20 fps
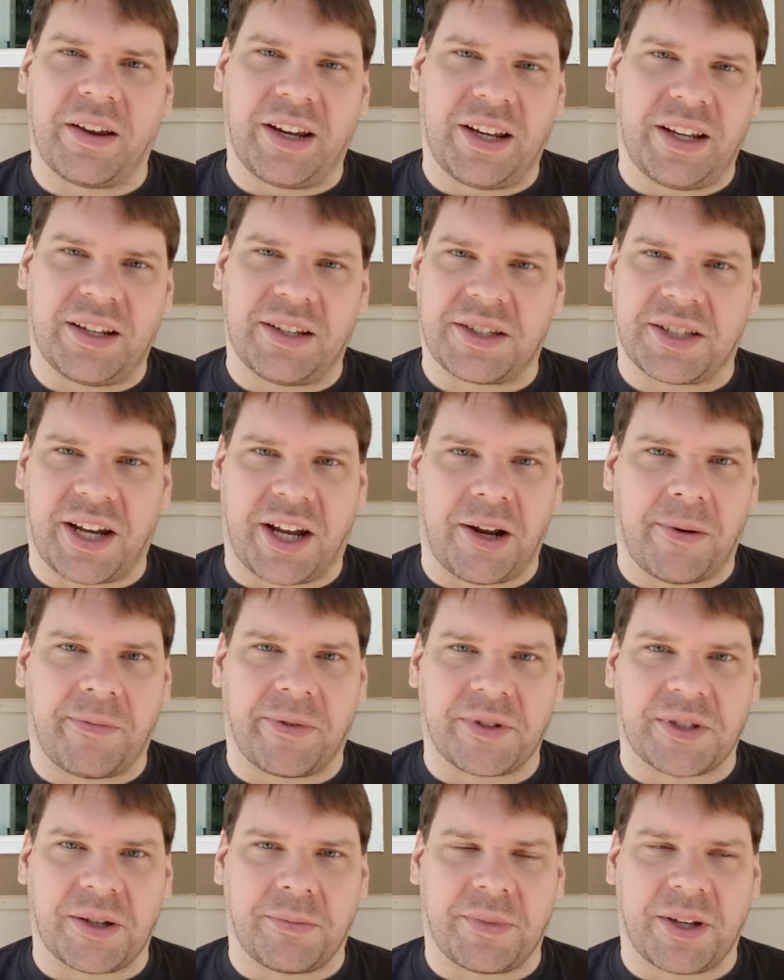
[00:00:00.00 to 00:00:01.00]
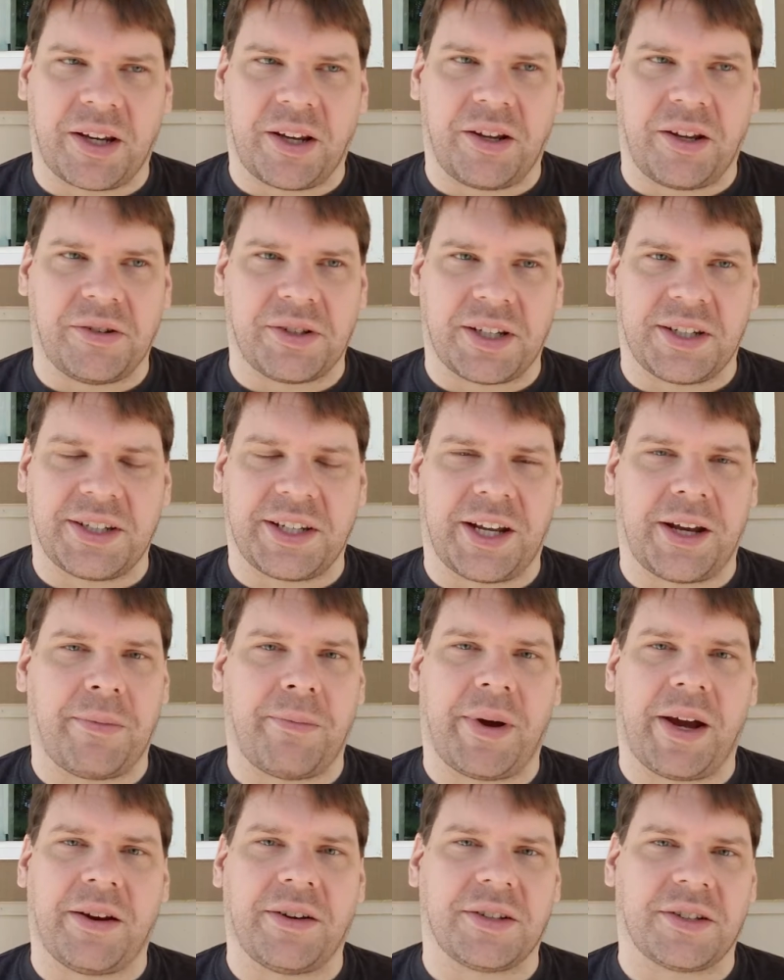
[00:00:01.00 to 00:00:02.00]
need to sign up for something and use a damn
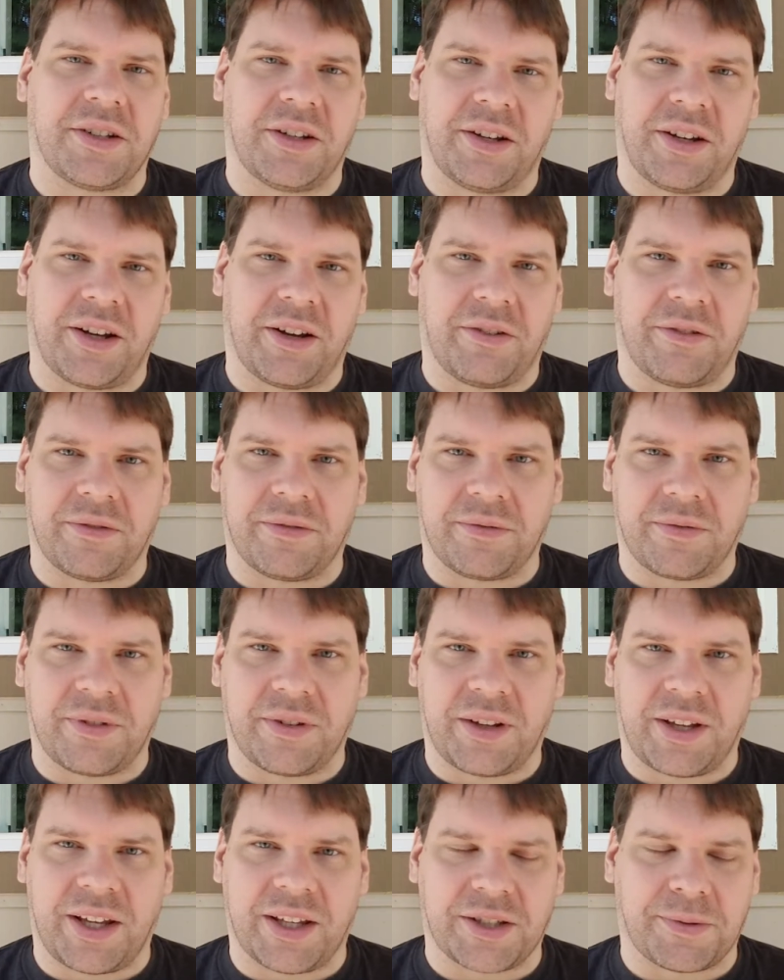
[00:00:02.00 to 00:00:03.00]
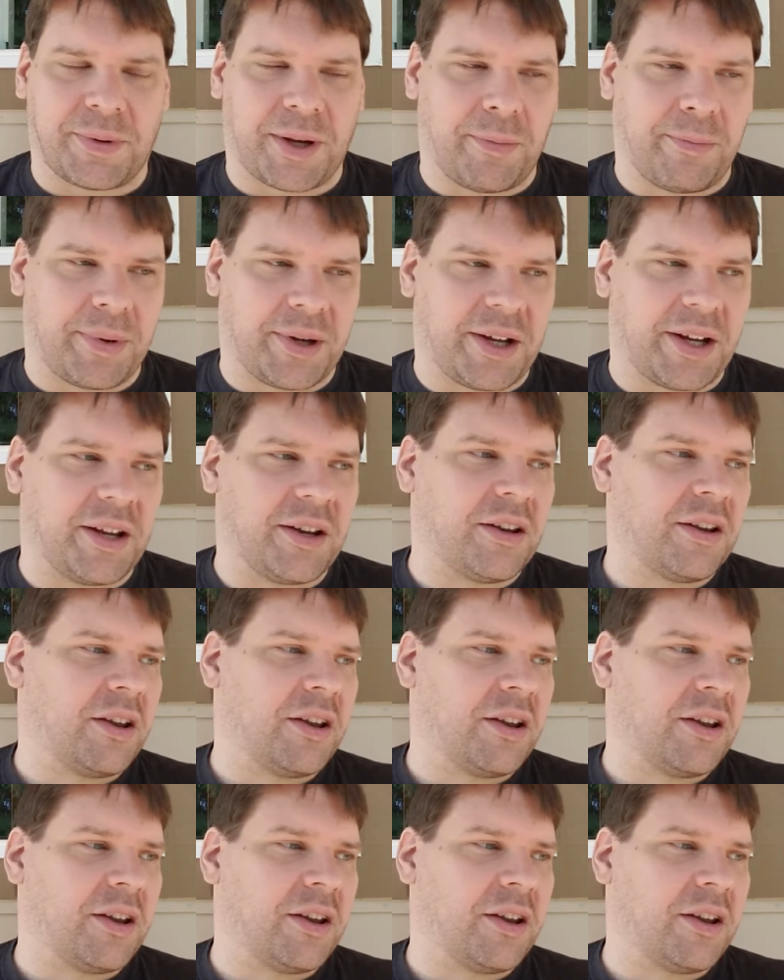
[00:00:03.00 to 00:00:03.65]
mouse, you can go kiss my butt.